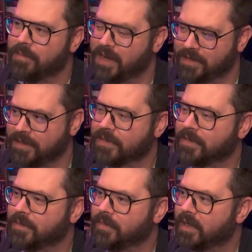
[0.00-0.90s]
the meta
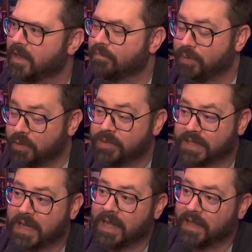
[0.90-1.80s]
system. Blue
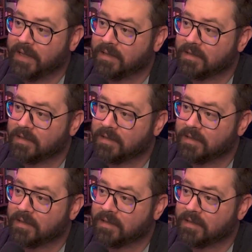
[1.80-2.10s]
Sky,